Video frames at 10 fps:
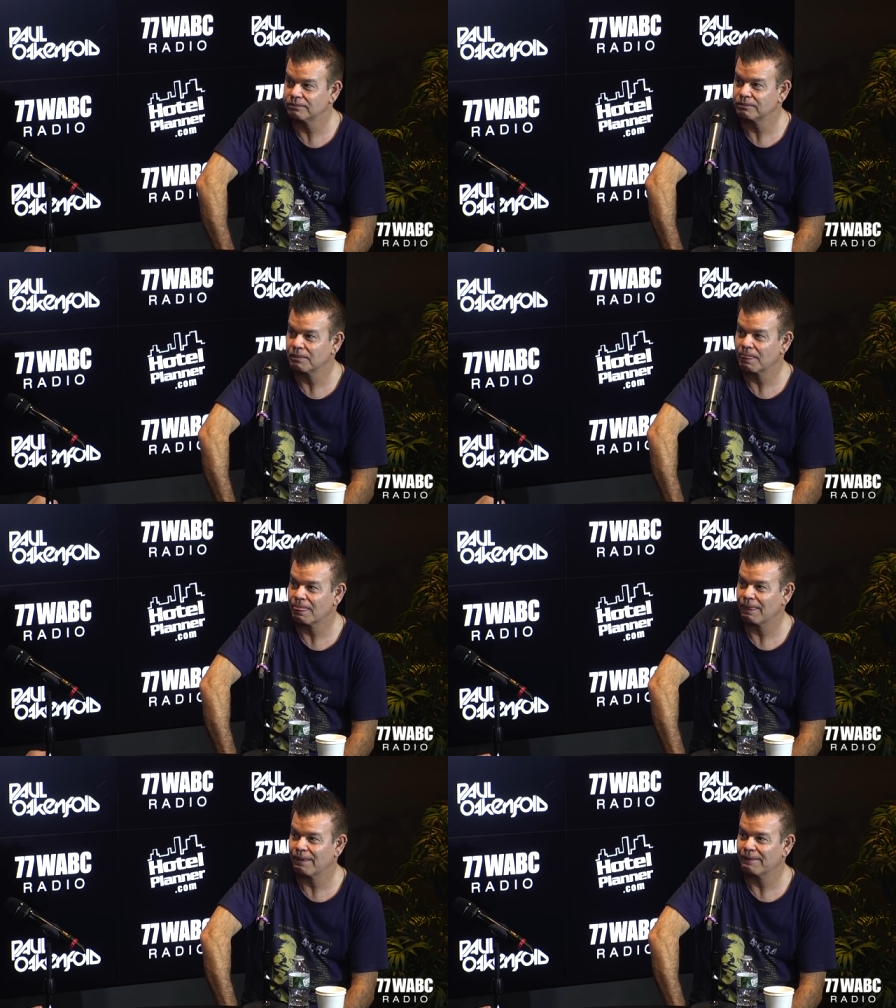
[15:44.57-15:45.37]
Come on, you
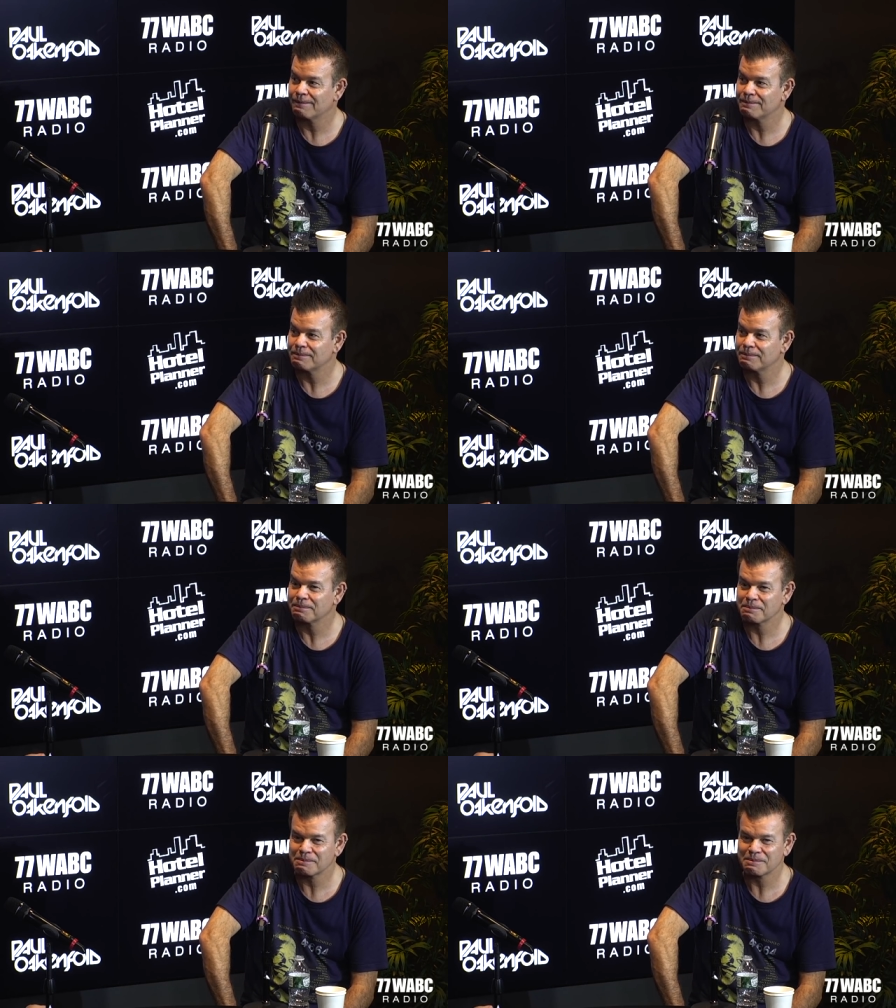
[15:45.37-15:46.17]
had to say New York.
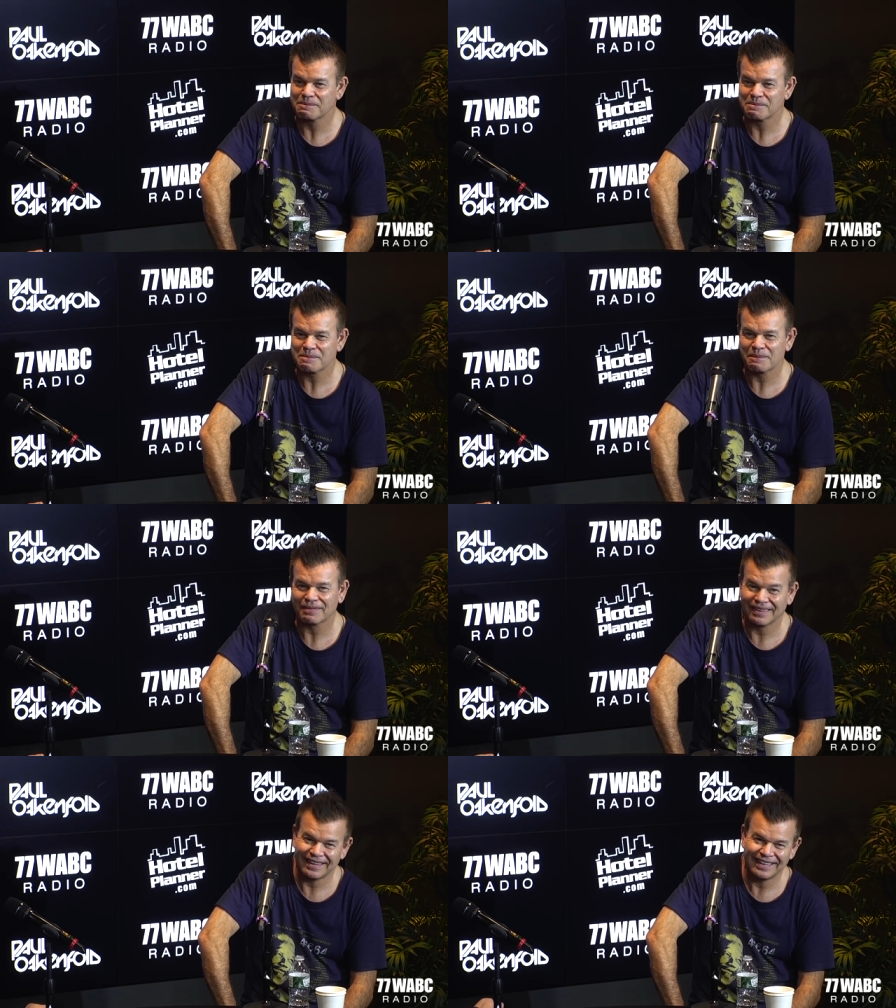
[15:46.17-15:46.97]
That was easy.
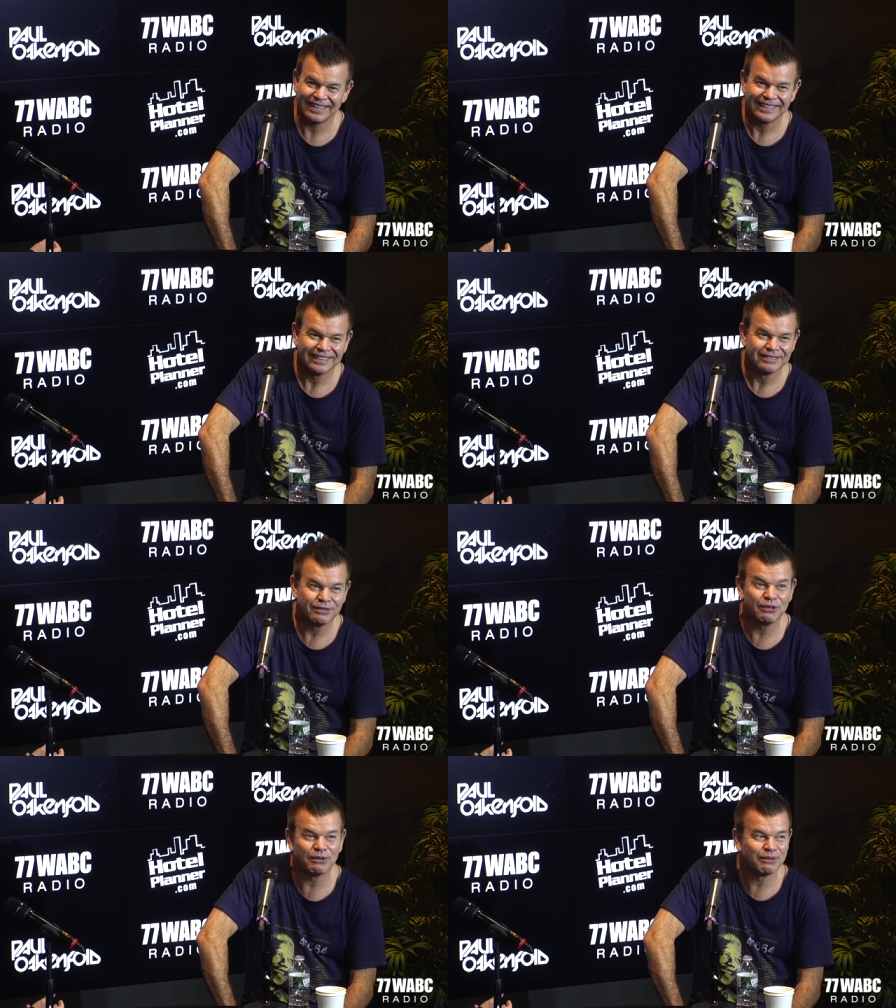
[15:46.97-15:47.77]
We're
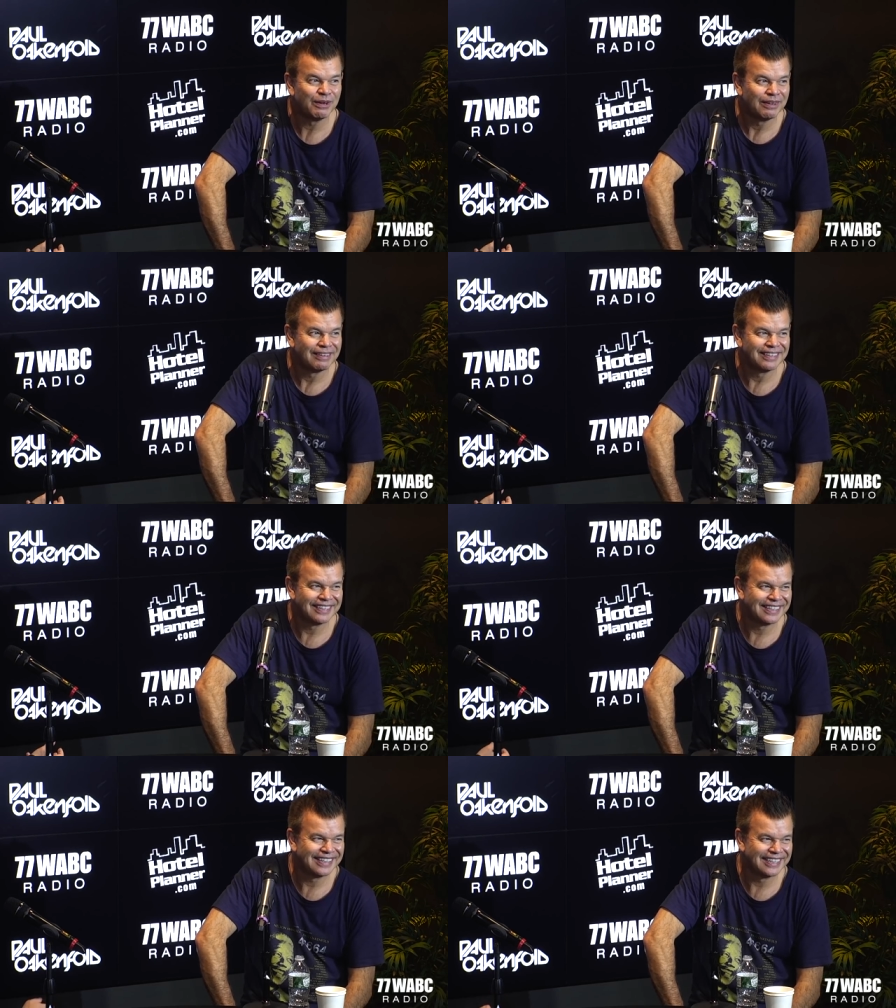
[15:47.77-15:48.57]
talking to New
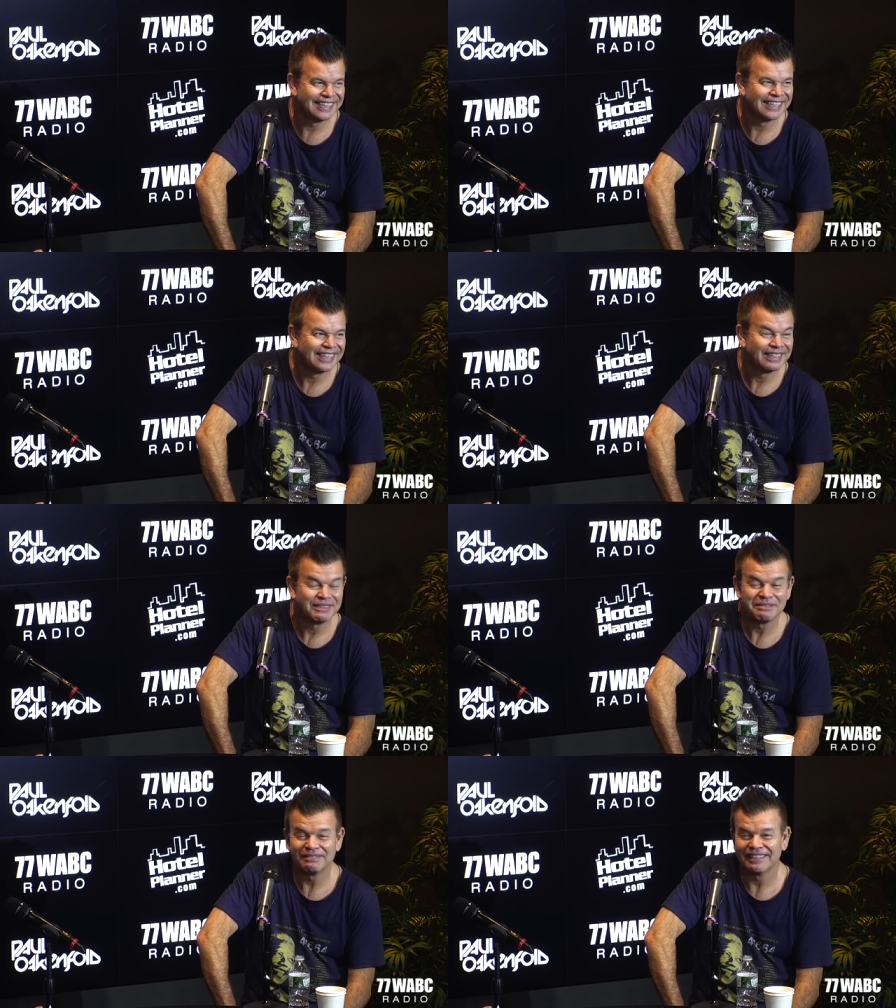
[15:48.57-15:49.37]
Yorkers.
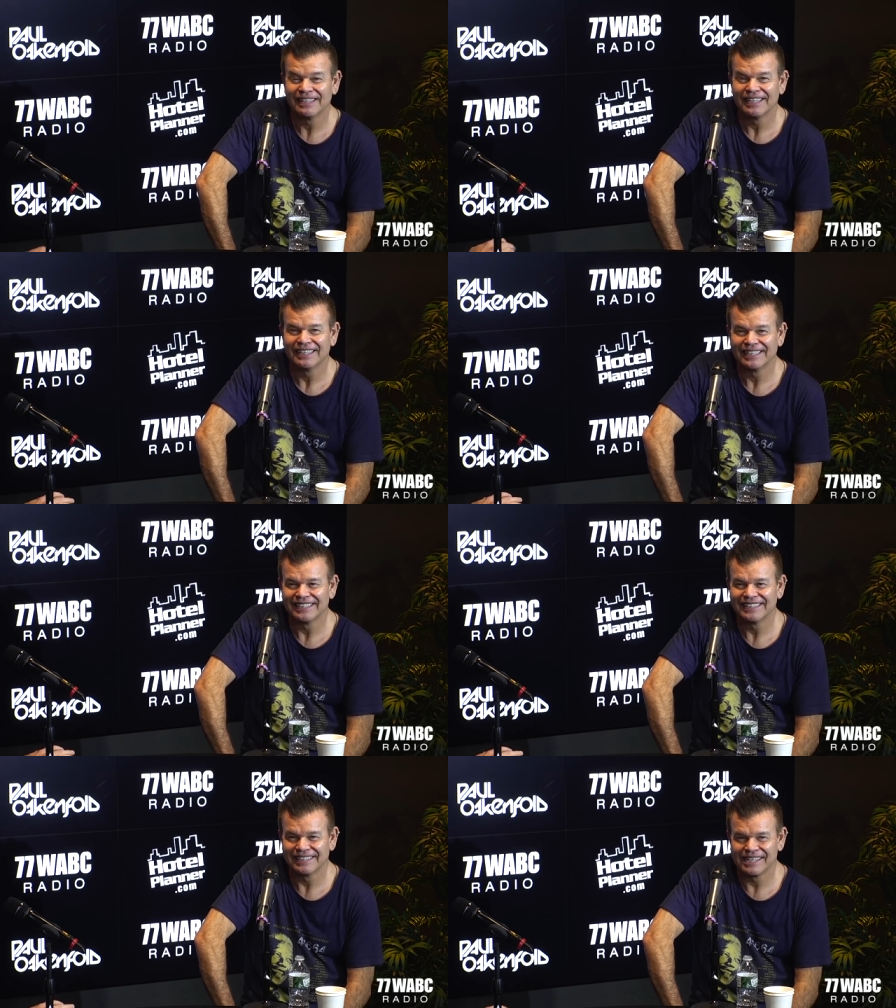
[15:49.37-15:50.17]
Buenos
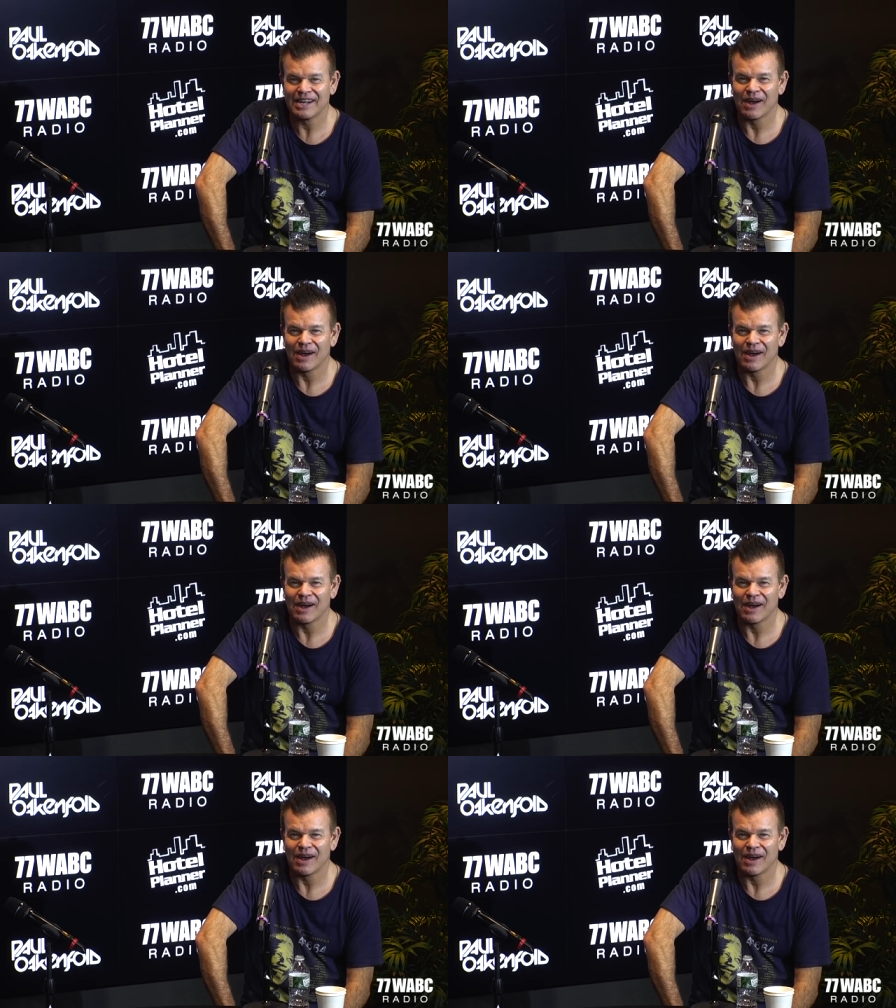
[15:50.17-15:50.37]
Aires it is,